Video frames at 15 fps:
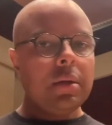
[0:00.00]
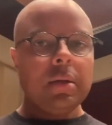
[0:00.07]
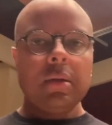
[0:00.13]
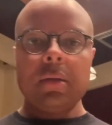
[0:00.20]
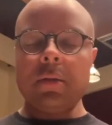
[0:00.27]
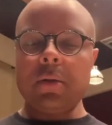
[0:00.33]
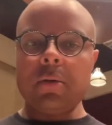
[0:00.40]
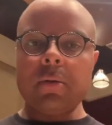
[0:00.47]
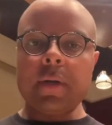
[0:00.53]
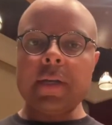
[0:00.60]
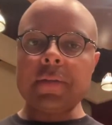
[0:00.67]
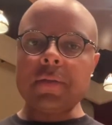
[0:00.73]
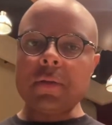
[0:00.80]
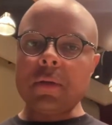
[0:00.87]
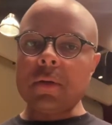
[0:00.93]
you know,
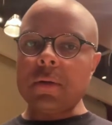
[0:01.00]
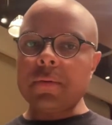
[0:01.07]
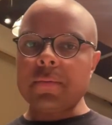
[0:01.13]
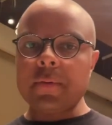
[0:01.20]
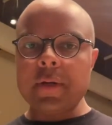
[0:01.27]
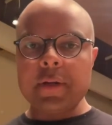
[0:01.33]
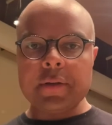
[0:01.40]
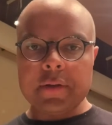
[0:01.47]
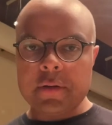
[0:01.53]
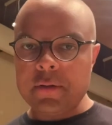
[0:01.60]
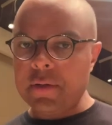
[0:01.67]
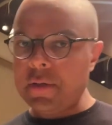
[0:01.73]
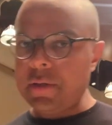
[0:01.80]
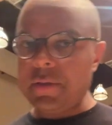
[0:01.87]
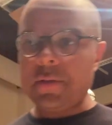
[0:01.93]
as you go throughout your
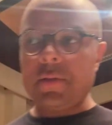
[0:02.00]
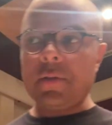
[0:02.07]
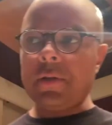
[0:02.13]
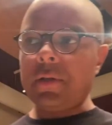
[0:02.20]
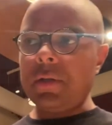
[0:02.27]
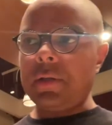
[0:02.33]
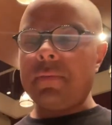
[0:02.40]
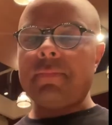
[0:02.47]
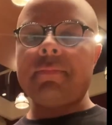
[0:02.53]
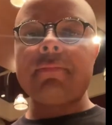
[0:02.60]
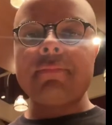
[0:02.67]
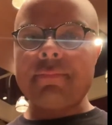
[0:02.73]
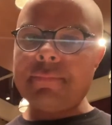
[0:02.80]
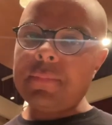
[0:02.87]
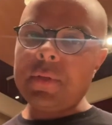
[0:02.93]
careers, you're going to.
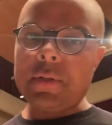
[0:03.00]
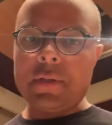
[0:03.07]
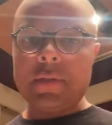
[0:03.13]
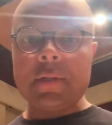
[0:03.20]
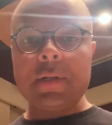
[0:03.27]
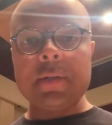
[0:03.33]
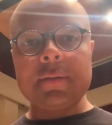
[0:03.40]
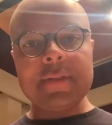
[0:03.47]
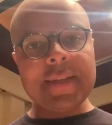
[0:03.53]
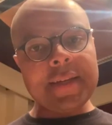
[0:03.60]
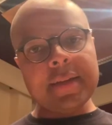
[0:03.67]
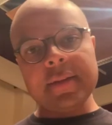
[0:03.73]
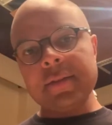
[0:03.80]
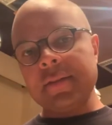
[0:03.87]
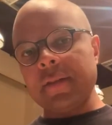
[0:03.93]
You're going to start
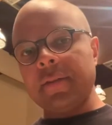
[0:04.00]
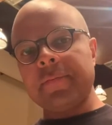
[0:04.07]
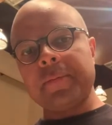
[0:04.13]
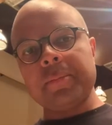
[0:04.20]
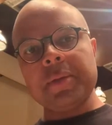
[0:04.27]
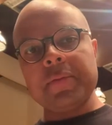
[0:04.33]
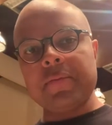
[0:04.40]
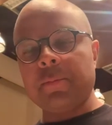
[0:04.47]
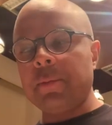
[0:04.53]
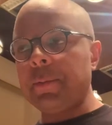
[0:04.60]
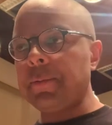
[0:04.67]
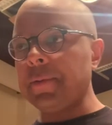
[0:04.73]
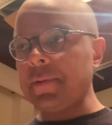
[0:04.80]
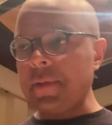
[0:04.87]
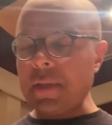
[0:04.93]
taking stuff from different
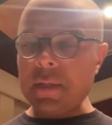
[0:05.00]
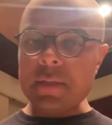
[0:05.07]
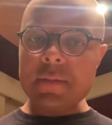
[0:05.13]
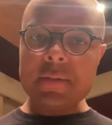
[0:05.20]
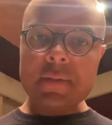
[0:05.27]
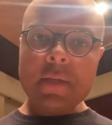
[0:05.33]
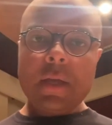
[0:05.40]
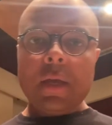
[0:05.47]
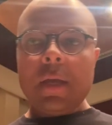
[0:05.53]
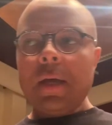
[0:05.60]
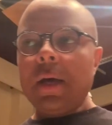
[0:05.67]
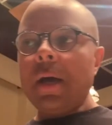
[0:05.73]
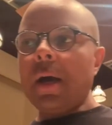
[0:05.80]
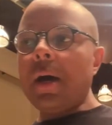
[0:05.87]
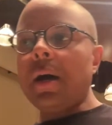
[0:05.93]
people's things.
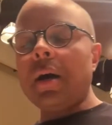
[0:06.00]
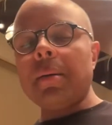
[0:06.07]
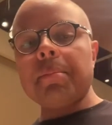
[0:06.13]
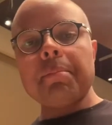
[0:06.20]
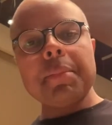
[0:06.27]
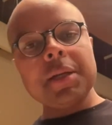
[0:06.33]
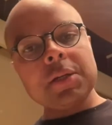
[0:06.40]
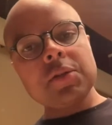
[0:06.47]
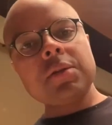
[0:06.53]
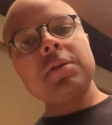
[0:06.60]
Um, make sure